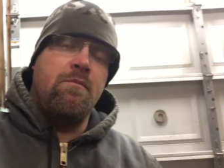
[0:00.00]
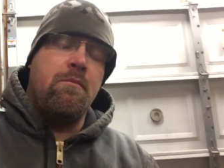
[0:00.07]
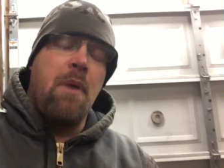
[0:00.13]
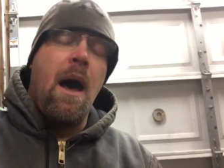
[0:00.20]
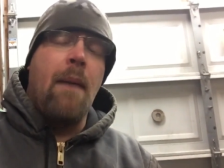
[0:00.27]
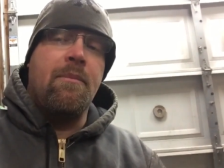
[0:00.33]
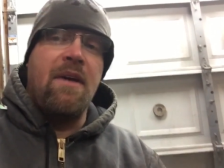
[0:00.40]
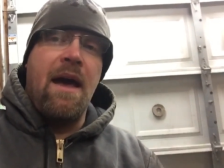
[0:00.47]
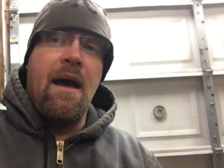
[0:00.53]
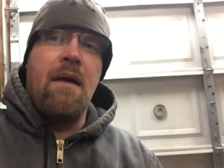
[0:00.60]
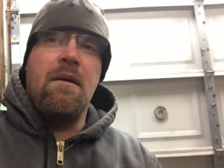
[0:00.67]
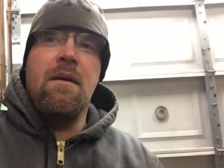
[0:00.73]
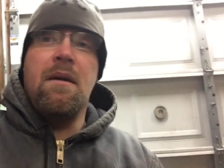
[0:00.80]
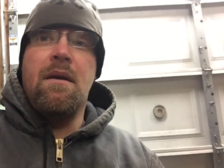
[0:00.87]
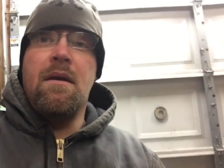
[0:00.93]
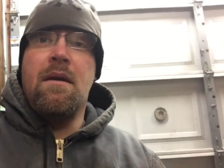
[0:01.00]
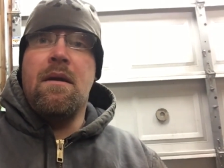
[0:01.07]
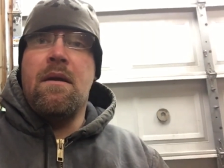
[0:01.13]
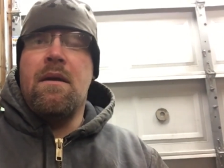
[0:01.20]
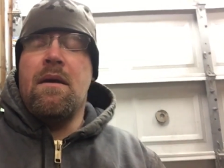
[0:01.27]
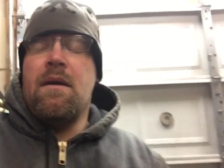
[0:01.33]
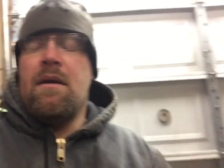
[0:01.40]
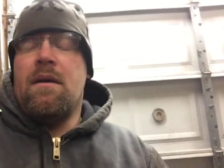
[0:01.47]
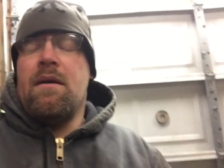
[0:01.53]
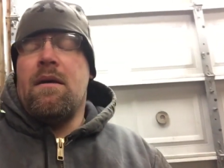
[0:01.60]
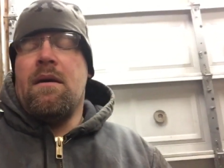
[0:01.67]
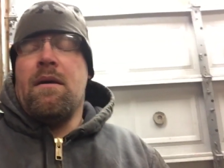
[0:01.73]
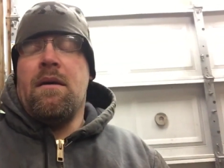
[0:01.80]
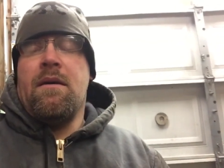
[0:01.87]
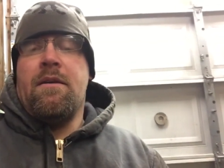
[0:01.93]
popped out.
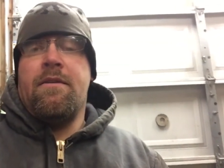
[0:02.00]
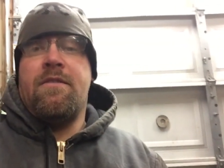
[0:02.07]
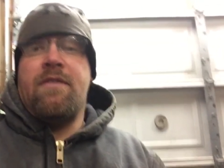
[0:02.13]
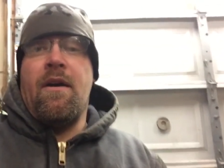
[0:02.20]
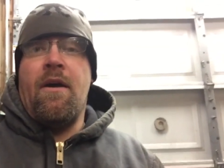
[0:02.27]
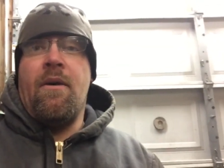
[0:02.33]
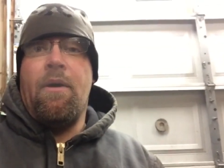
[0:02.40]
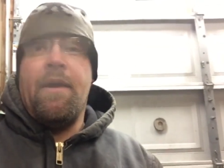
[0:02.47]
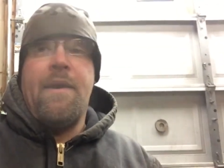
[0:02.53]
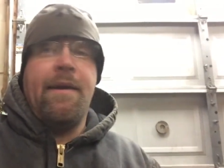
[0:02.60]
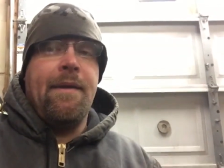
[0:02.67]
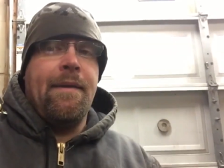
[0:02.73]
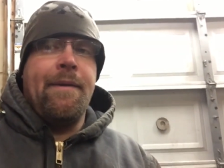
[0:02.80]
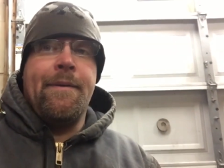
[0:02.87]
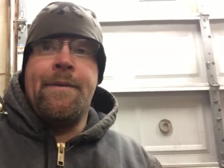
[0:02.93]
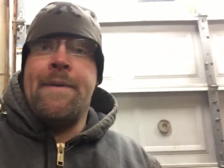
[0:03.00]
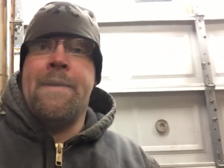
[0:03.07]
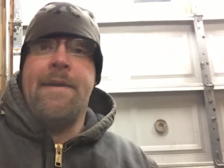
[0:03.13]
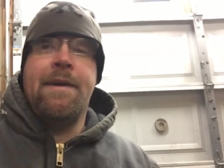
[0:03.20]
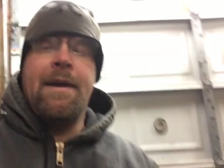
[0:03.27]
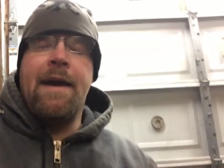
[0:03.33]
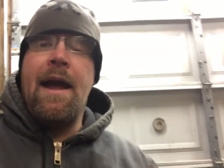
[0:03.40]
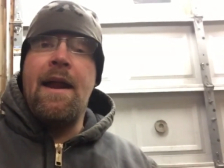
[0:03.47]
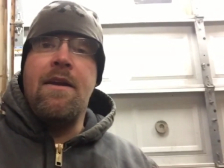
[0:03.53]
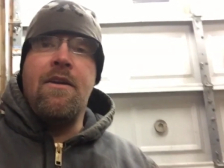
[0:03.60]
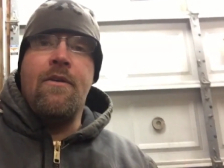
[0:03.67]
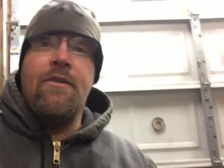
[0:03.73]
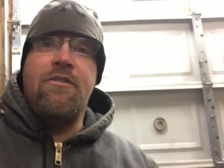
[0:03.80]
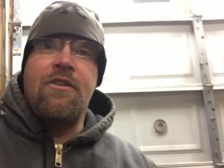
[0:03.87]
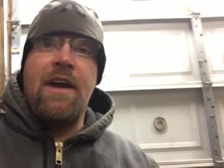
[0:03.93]
So, you know, you got to
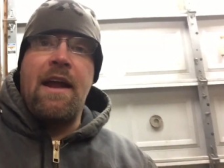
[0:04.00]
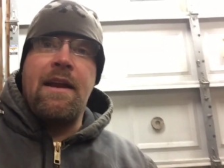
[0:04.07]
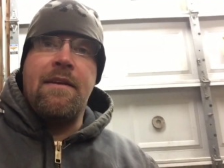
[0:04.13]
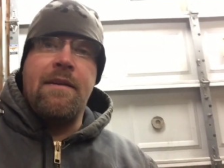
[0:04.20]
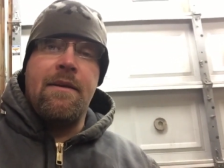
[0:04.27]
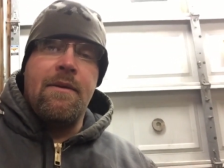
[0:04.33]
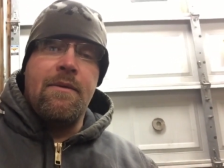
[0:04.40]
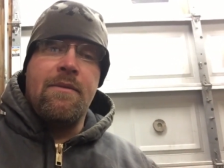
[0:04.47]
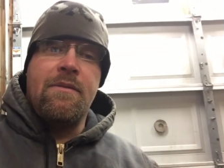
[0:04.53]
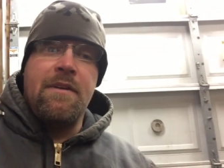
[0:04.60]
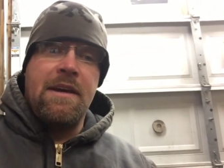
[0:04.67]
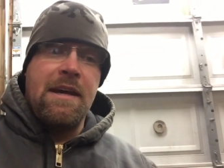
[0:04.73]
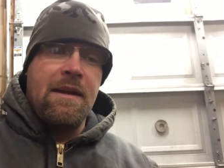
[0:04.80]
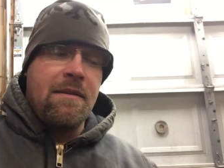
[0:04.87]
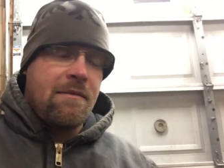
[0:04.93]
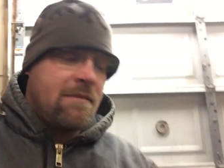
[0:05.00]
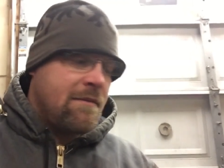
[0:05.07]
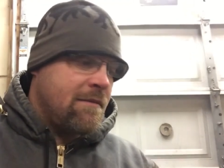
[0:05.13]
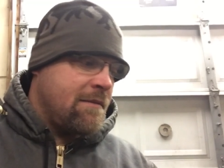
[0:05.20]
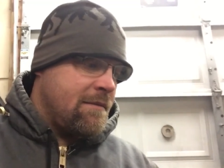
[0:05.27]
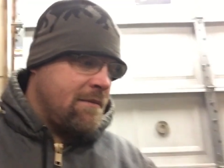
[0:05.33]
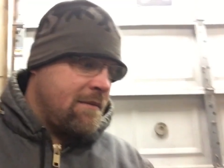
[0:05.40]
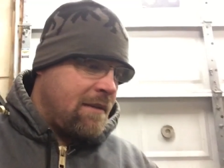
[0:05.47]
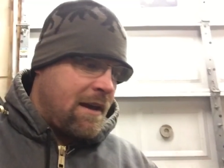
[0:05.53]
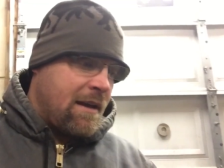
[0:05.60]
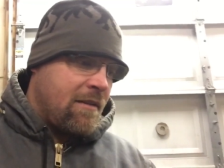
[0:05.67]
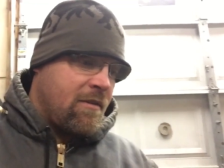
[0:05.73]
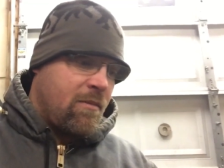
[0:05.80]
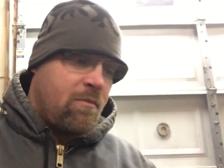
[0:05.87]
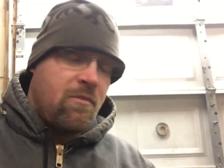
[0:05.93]
do what you got to do to get
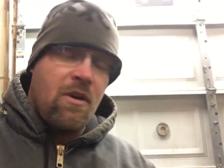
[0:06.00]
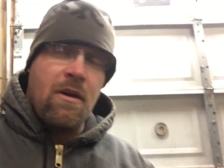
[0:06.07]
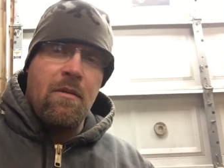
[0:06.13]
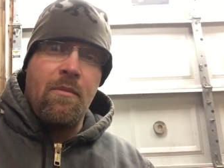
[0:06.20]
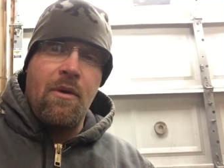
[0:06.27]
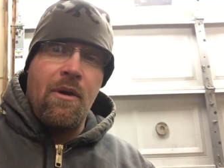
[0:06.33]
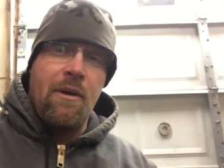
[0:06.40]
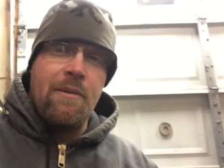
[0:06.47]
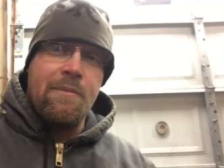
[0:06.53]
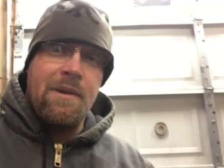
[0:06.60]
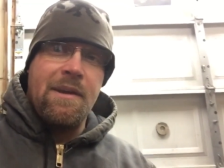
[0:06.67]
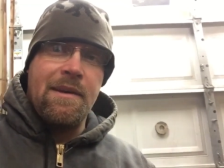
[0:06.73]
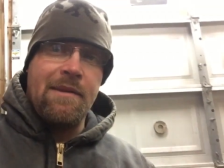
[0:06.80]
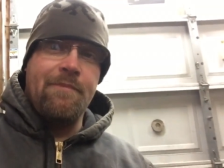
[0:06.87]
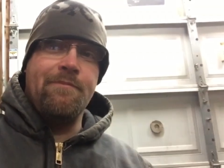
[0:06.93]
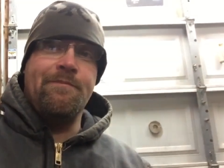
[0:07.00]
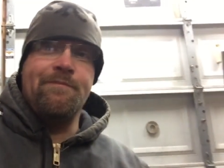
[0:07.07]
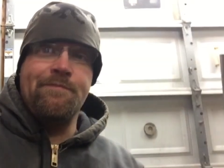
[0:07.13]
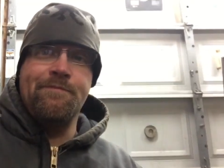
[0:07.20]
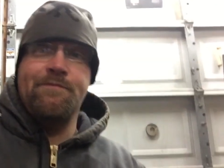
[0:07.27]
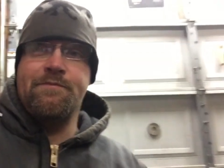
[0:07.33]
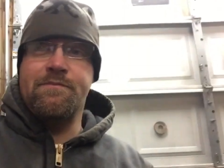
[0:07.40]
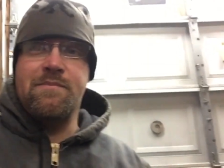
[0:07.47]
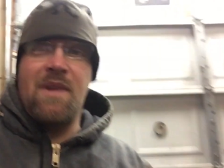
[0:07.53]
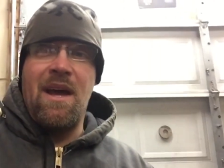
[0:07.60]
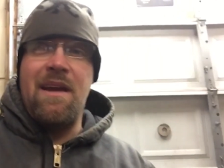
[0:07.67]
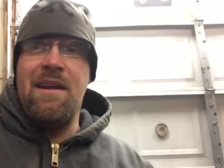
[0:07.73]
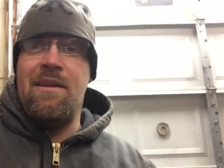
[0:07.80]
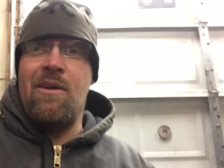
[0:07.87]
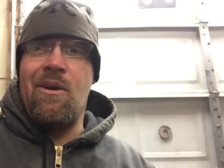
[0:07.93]
things taken apart. And
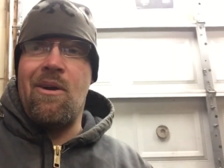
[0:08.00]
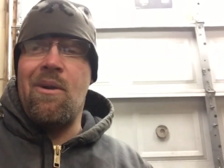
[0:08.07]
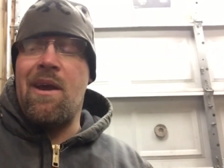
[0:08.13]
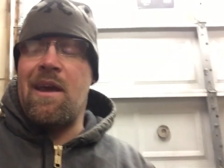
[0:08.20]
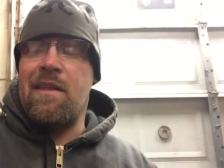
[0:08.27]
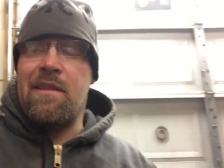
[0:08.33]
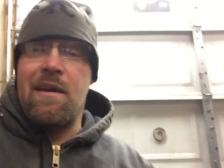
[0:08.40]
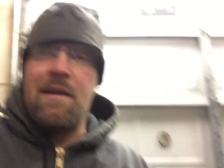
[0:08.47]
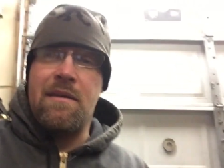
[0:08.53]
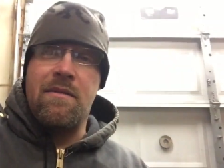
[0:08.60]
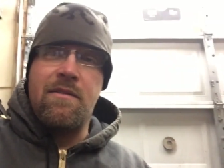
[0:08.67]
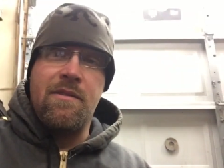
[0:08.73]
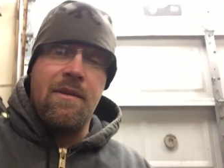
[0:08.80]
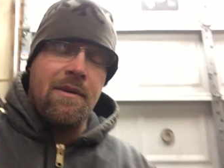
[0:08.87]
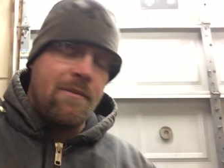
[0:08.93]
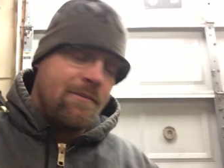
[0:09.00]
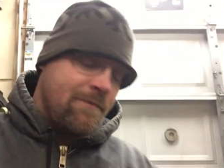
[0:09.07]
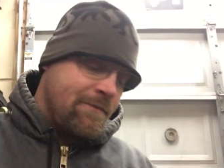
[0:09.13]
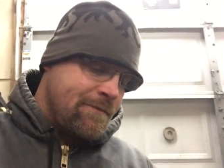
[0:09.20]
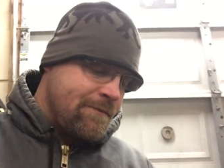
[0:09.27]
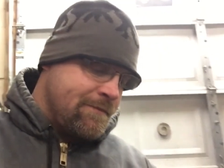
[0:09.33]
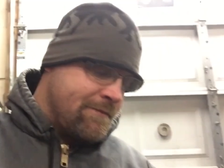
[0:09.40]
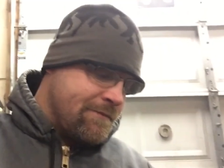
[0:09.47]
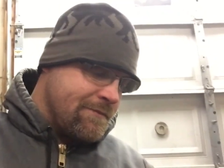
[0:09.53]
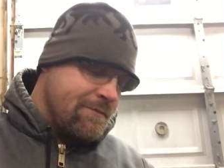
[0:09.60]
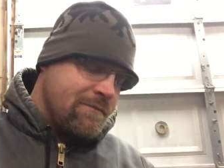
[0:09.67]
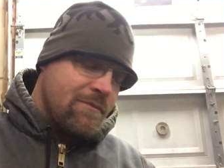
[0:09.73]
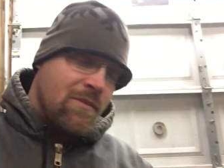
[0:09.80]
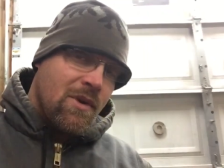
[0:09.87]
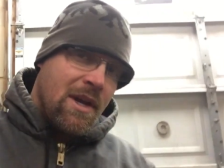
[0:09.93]
I didn't hurt anything, so
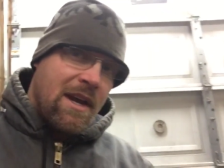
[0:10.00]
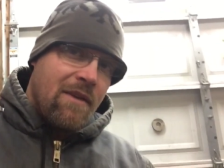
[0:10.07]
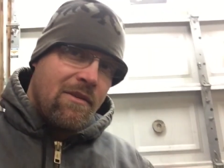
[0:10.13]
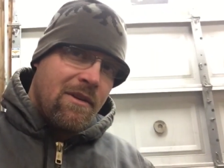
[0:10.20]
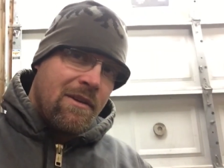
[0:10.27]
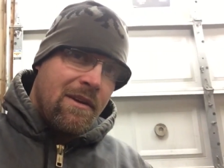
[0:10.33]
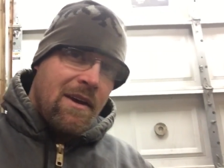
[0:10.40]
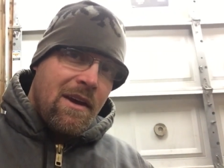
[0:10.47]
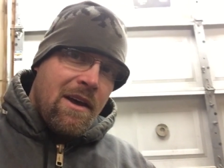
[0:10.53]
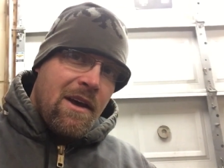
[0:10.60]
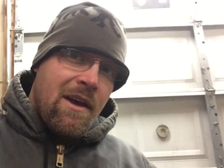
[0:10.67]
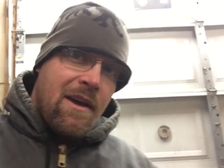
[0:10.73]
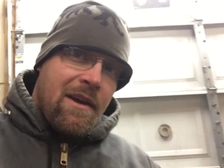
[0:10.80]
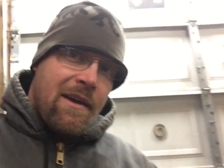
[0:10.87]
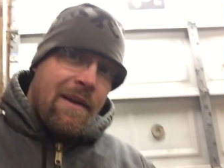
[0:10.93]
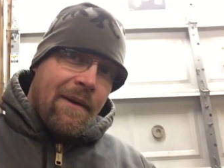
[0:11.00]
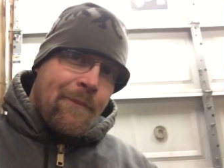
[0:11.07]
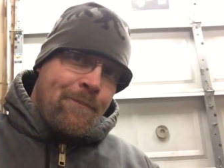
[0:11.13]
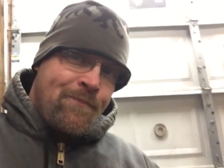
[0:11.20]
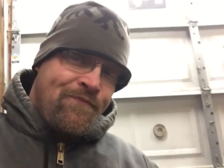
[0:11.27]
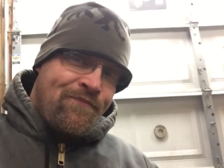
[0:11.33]
whatever. You know,